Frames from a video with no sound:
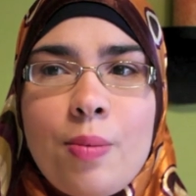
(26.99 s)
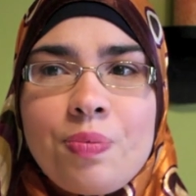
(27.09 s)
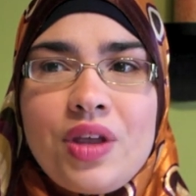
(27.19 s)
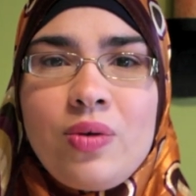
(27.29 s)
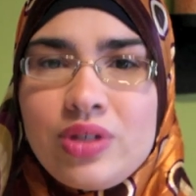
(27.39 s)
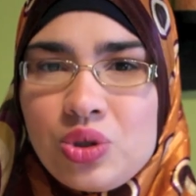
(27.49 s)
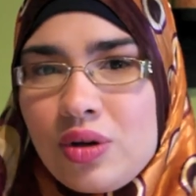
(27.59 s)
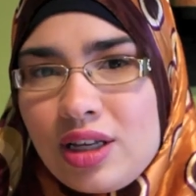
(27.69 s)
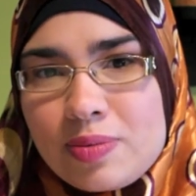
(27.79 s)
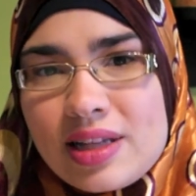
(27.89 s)
It was too
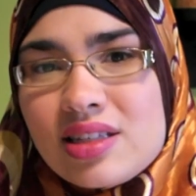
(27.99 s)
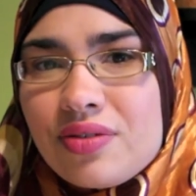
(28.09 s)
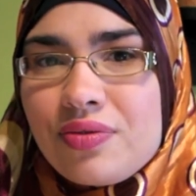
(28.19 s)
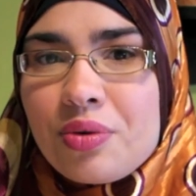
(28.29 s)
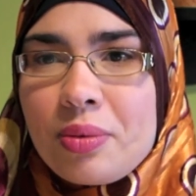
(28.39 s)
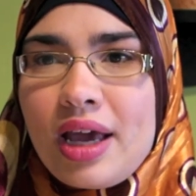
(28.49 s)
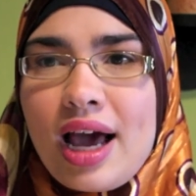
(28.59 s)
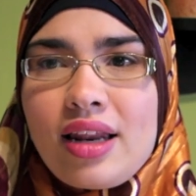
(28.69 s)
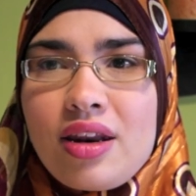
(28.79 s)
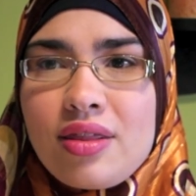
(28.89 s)
expensive for me. I
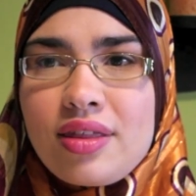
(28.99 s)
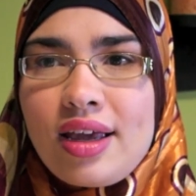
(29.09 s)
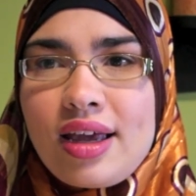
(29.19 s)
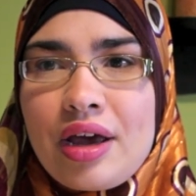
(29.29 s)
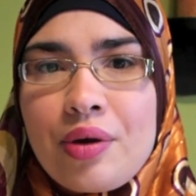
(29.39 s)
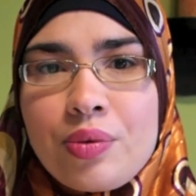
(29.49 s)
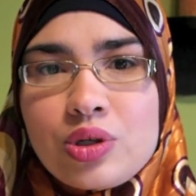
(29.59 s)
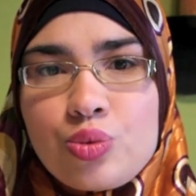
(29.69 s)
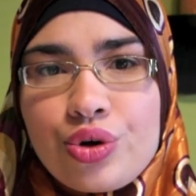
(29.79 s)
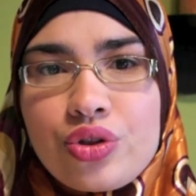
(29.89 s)
didn't think it was
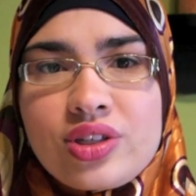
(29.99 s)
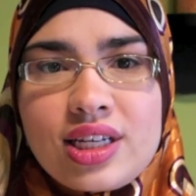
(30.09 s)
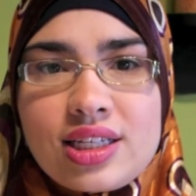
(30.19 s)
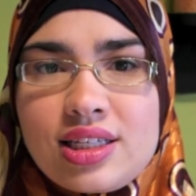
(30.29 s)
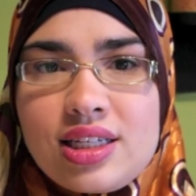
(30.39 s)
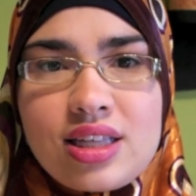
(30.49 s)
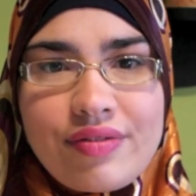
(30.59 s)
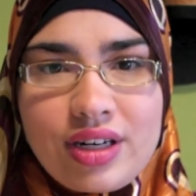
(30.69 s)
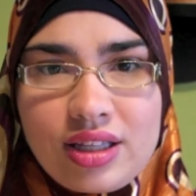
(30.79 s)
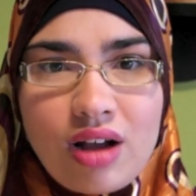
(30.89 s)
worth
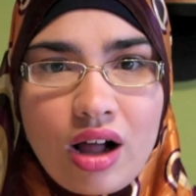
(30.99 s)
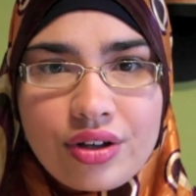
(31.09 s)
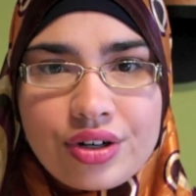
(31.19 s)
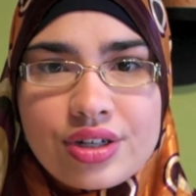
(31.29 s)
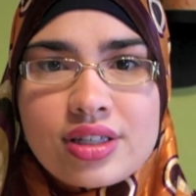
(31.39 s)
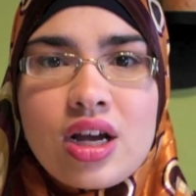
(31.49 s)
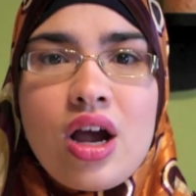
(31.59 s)
$60, $70.